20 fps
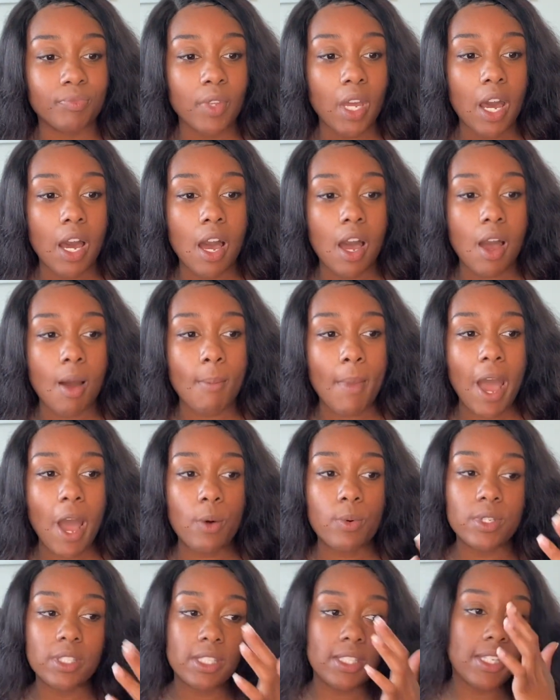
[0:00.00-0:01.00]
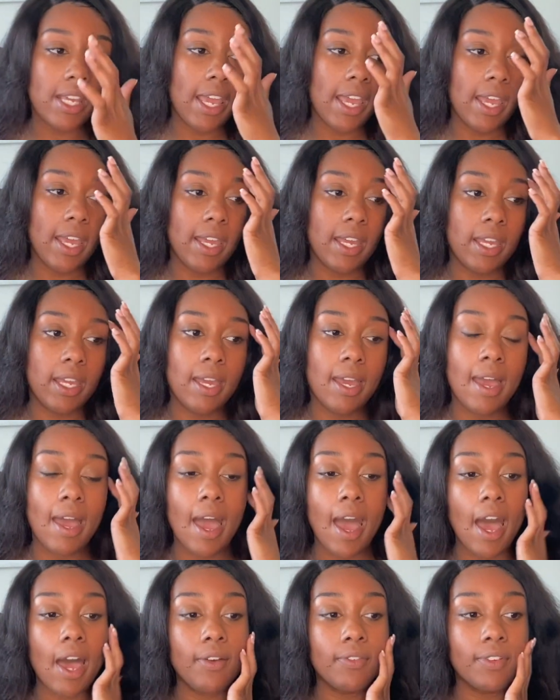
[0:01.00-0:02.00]
I would say
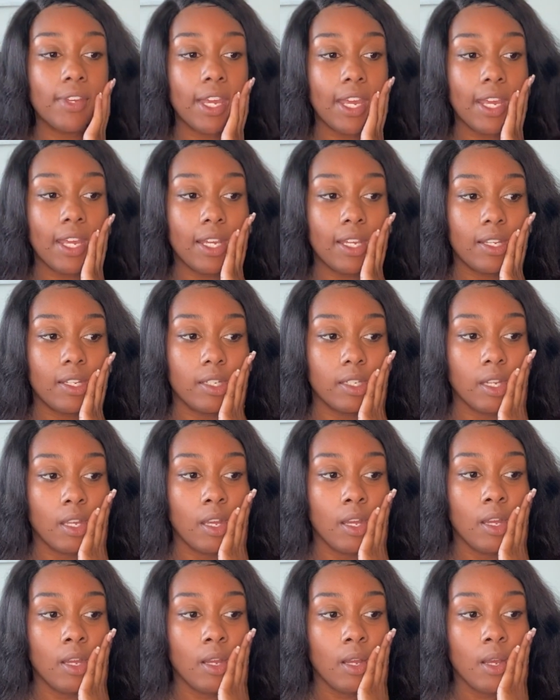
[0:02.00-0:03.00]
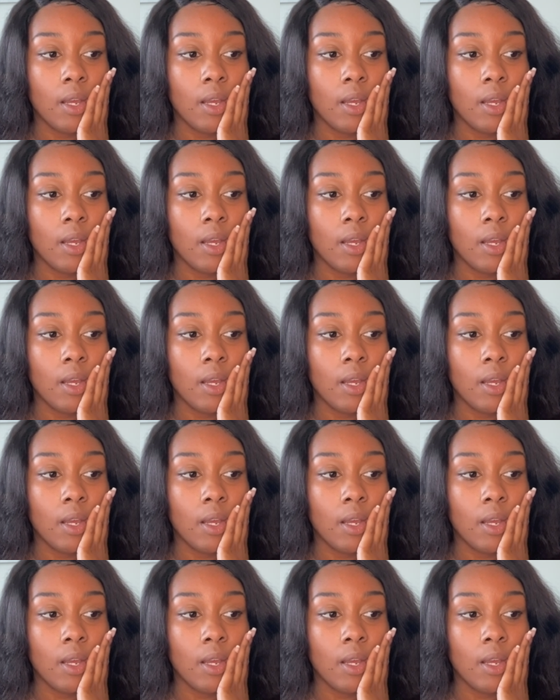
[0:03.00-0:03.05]
I've gained